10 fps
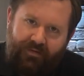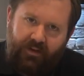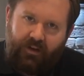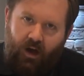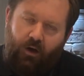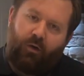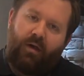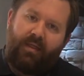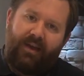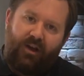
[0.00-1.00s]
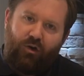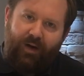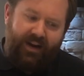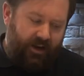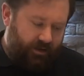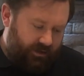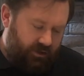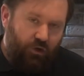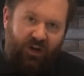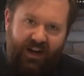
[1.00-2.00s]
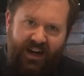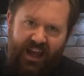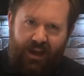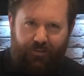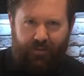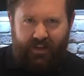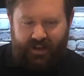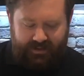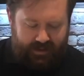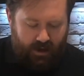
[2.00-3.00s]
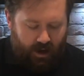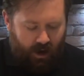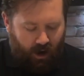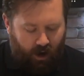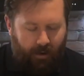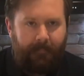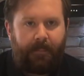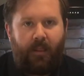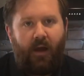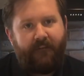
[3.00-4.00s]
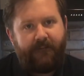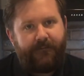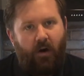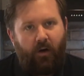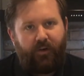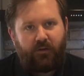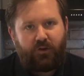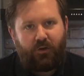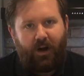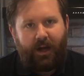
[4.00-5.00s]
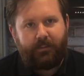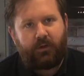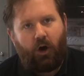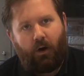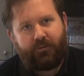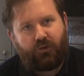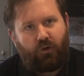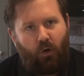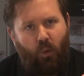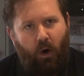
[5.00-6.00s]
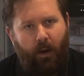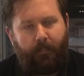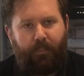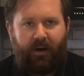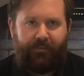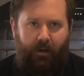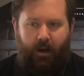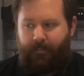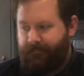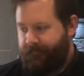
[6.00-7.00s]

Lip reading: the dough. The ingredients you're going to need for this are 500 grams of strong white bread flour,